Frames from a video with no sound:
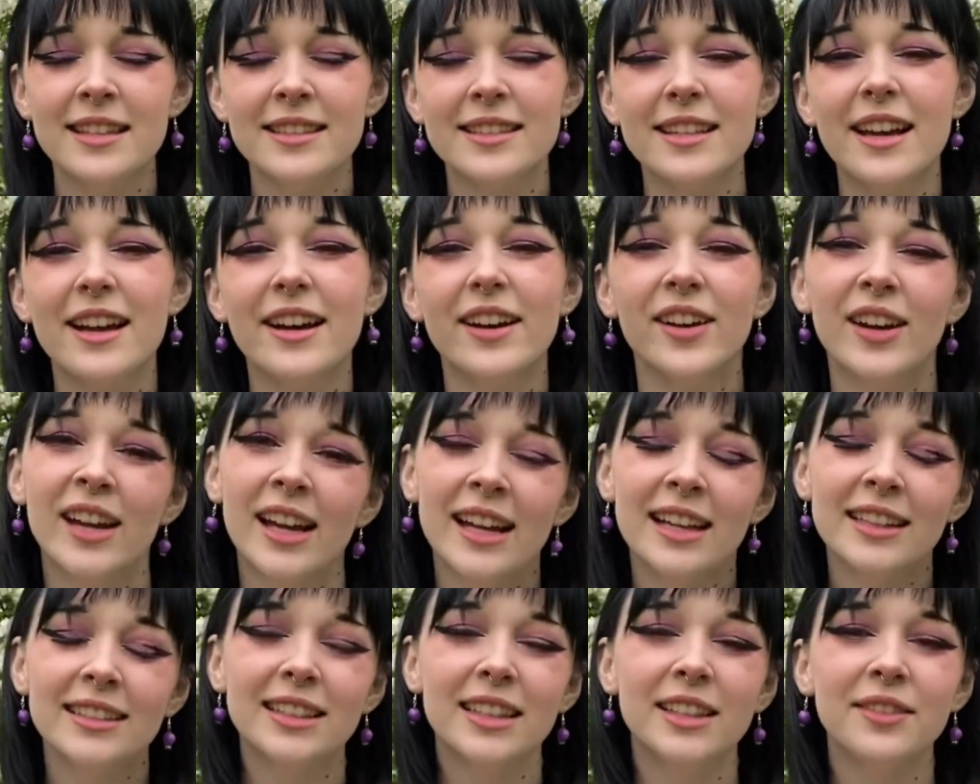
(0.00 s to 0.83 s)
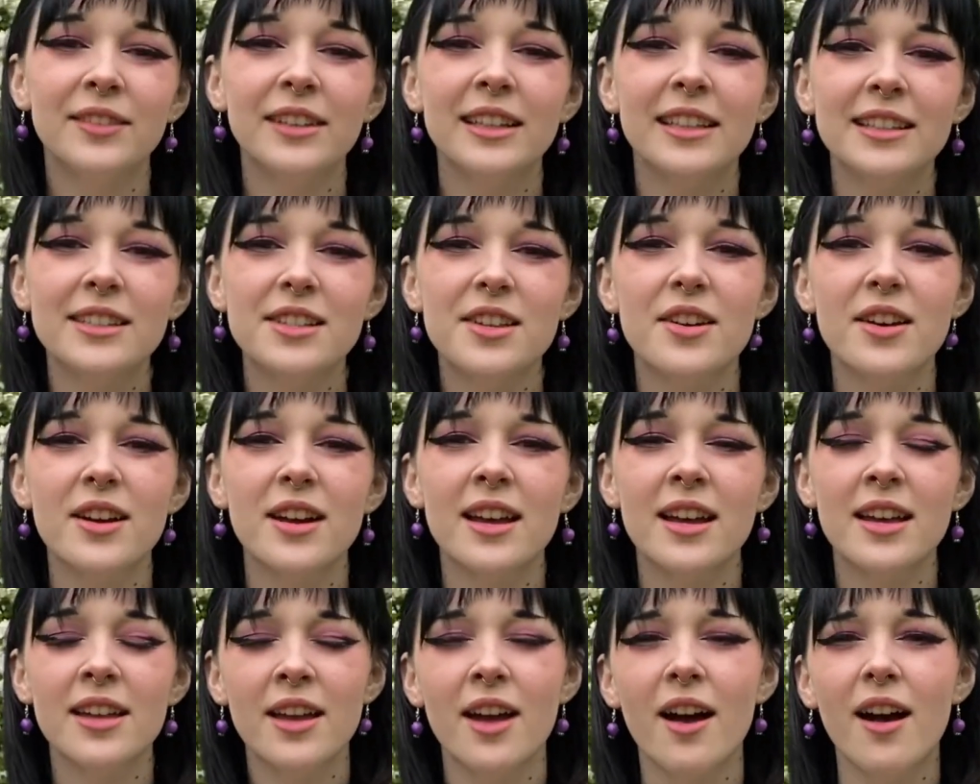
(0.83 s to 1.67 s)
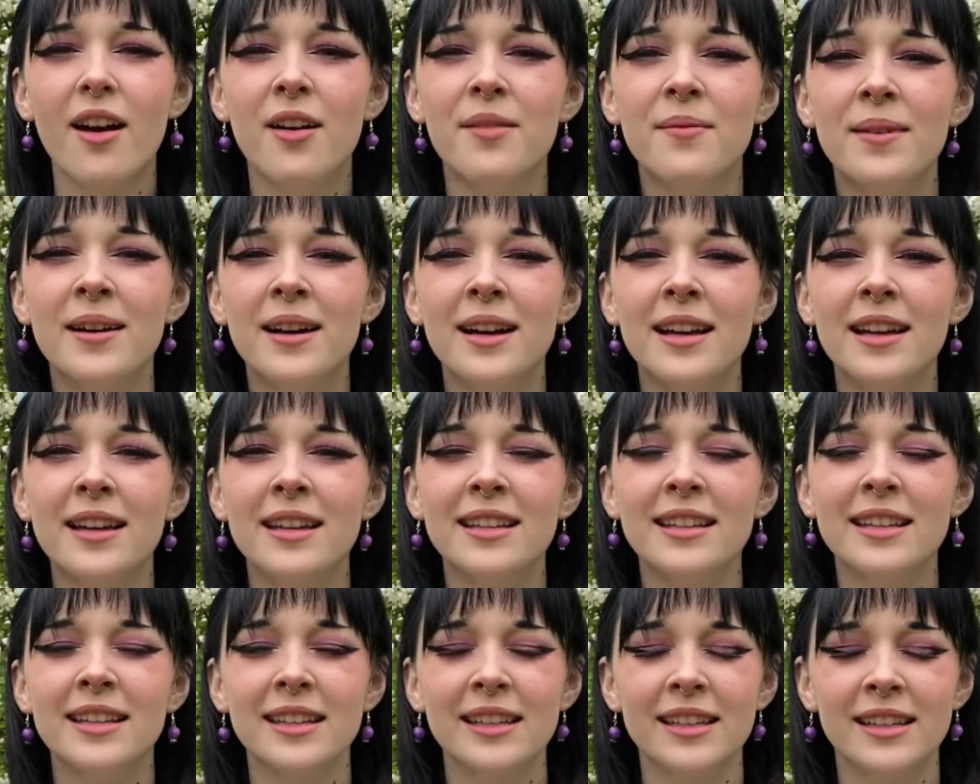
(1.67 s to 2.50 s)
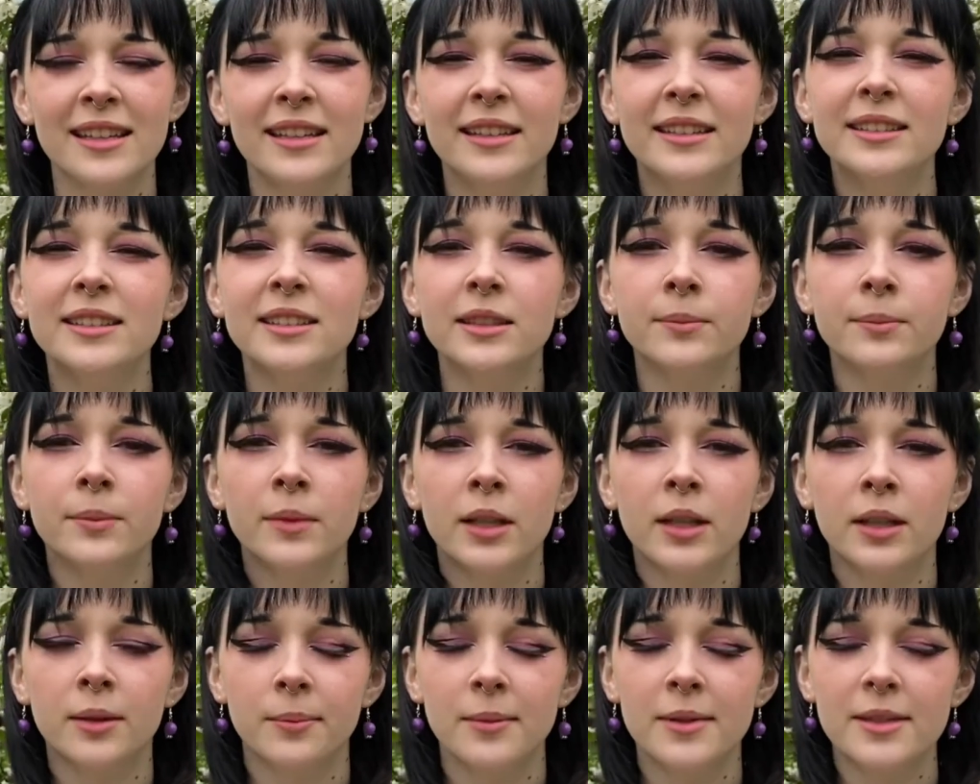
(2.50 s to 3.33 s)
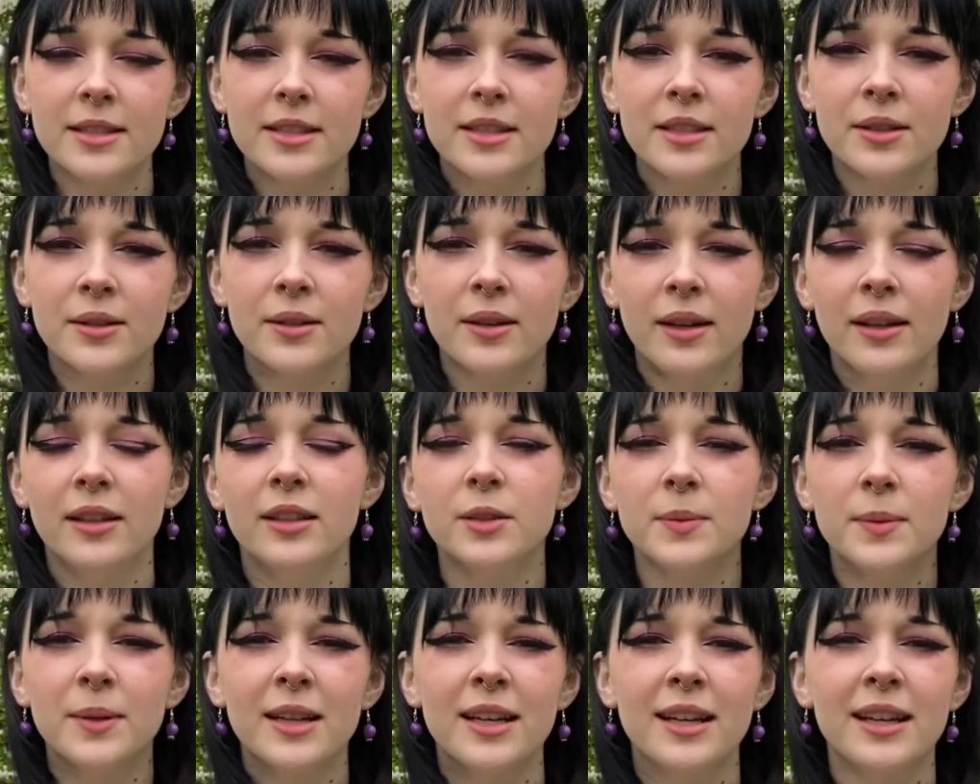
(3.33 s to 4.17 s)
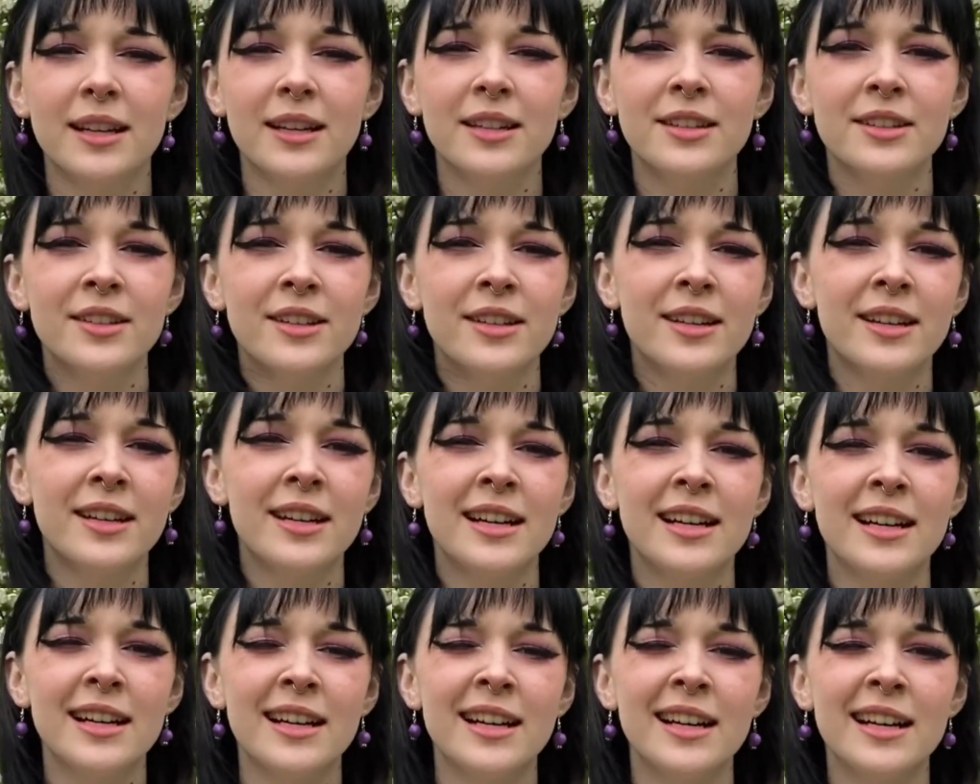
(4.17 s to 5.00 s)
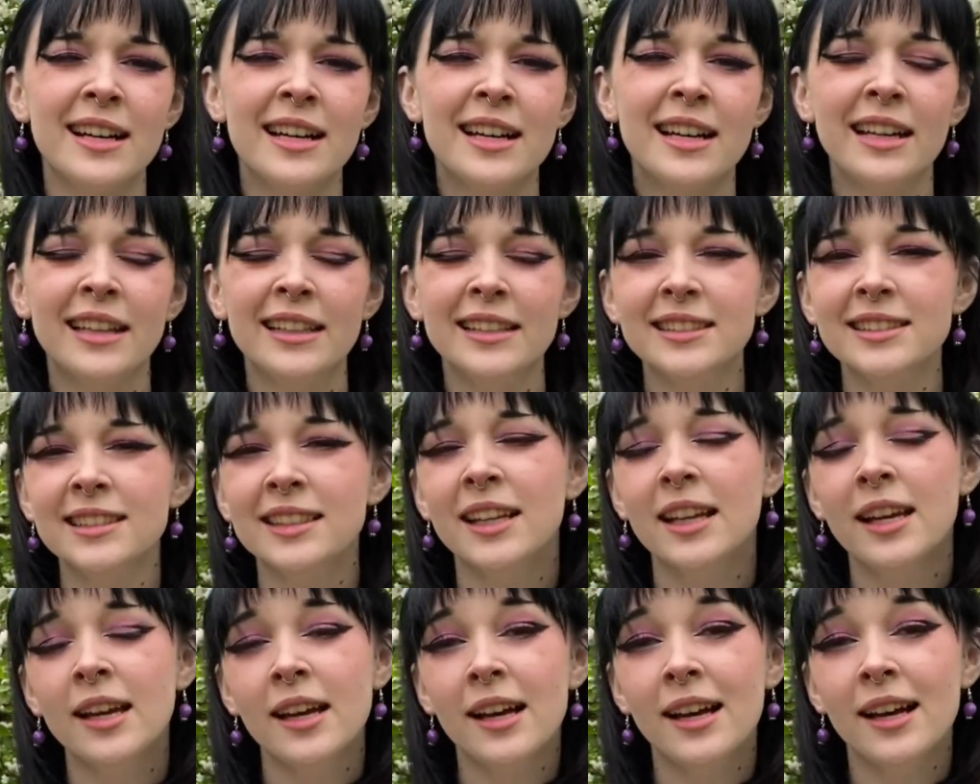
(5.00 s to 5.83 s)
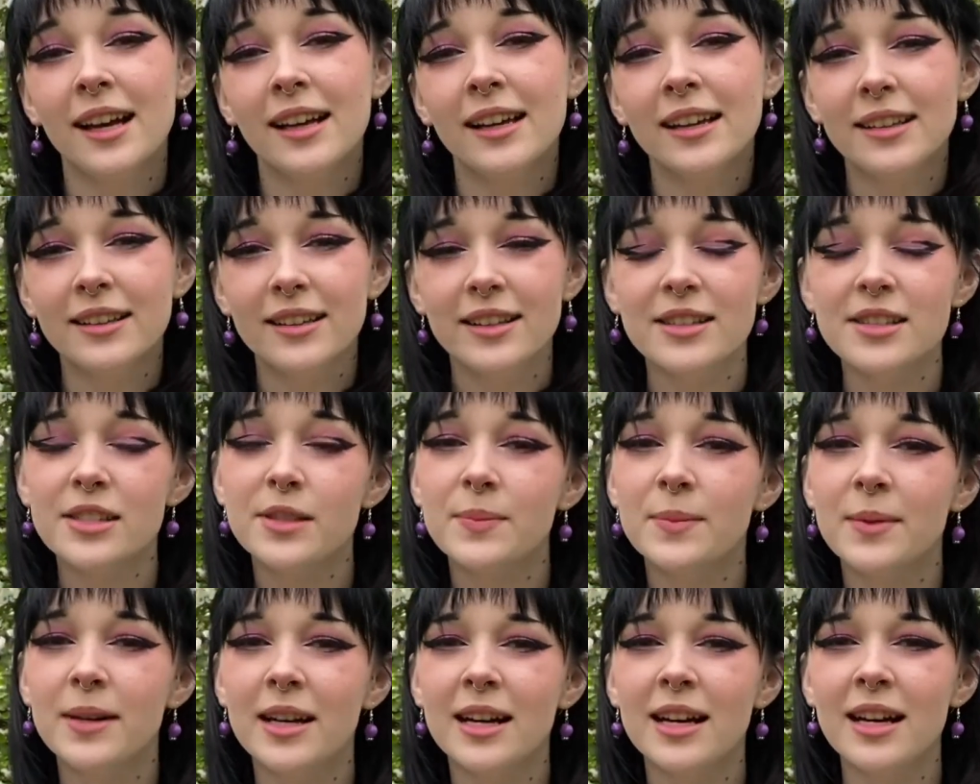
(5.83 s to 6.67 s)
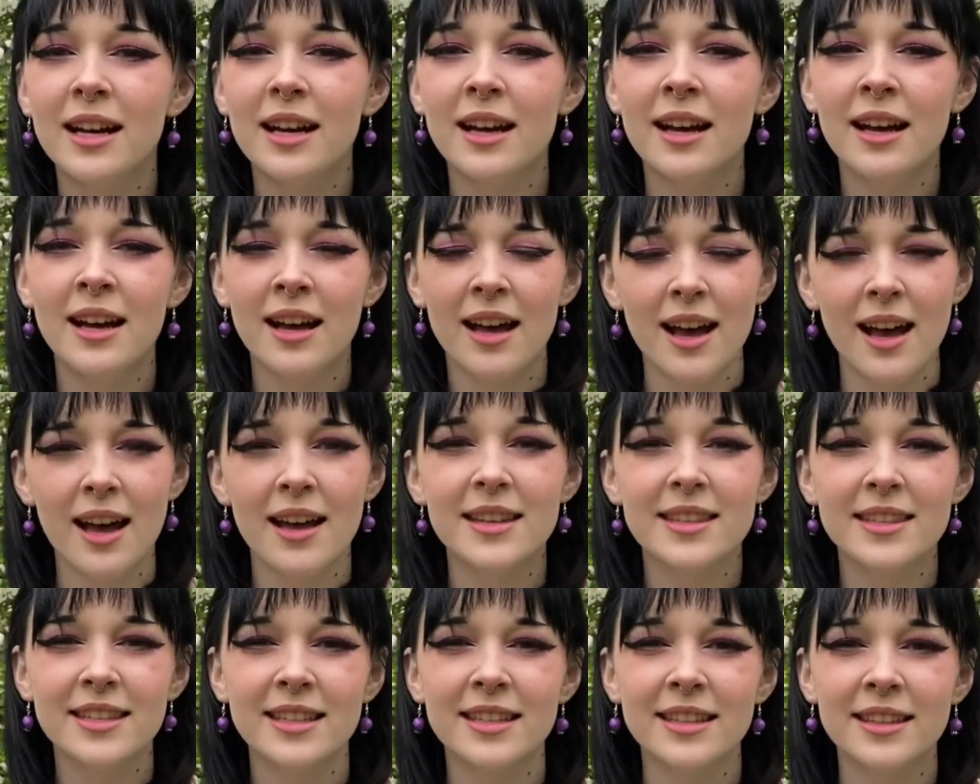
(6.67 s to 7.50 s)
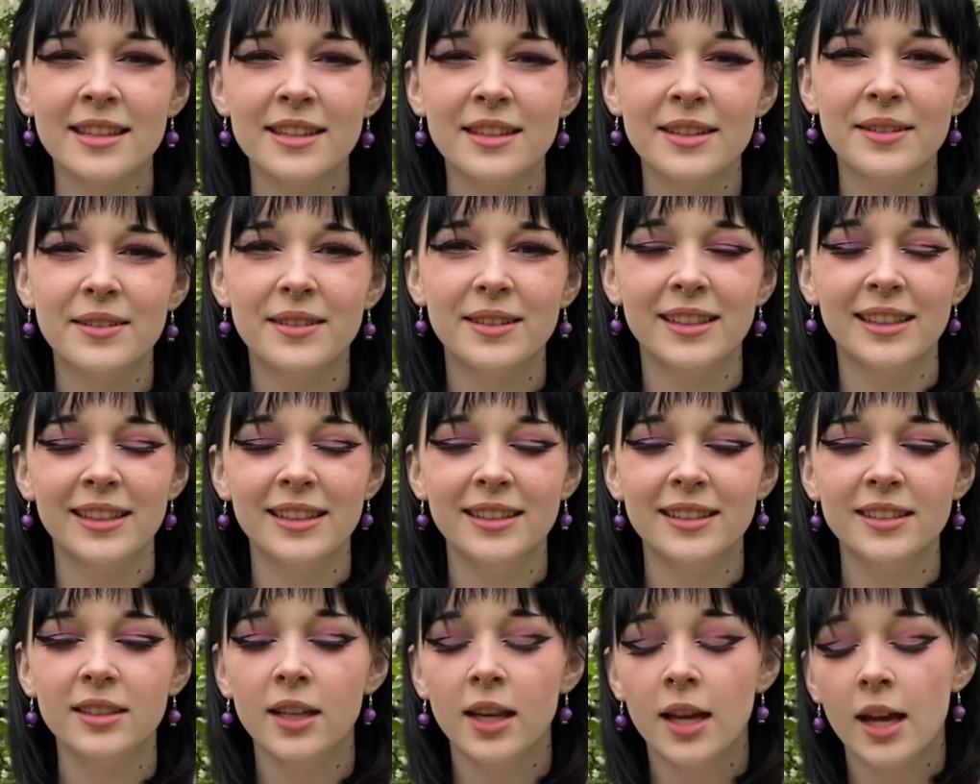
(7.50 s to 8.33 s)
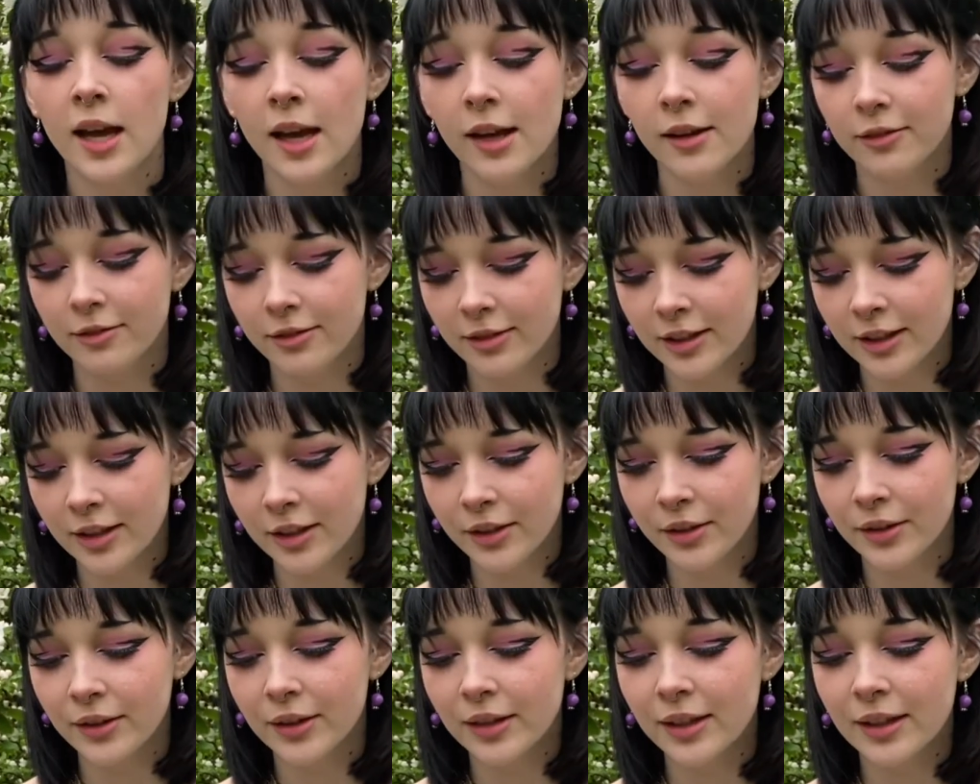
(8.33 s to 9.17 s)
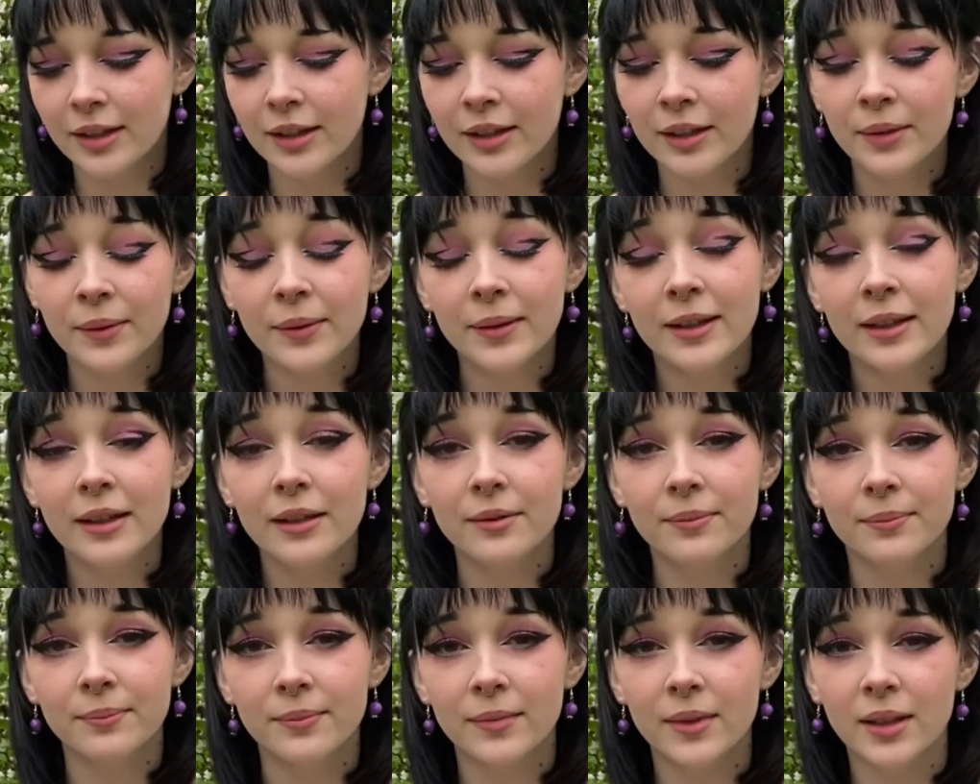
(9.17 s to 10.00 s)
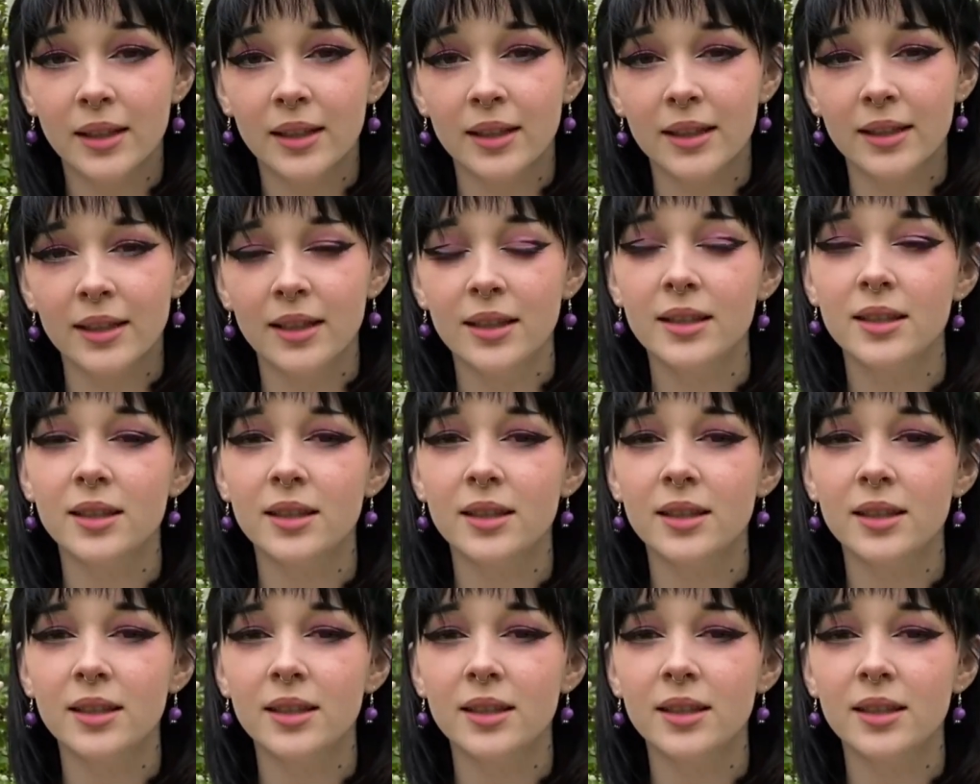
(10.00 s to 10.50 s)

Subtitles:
So tell me where your mind is, make me see what's behind your eyes. I close my eyes in the wind, feel you here with me.